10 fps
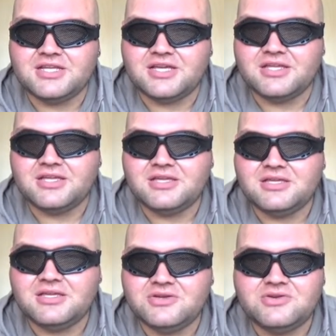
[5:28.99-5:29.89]

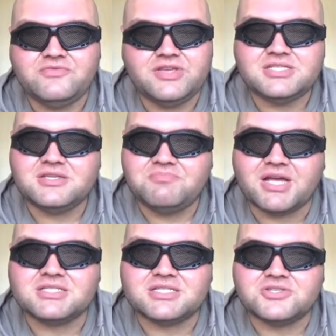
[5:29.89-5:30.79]
It could have easily
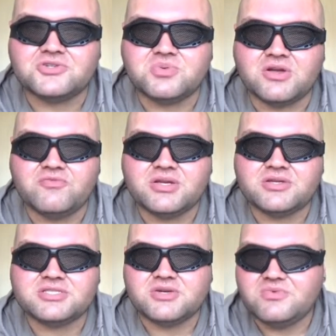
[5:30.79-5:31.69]
passed as a 12
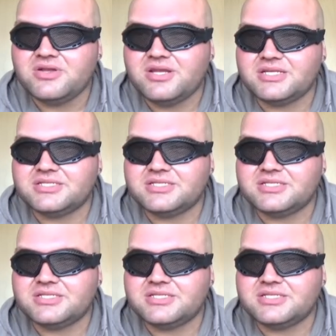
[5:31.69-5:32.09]
because there weren't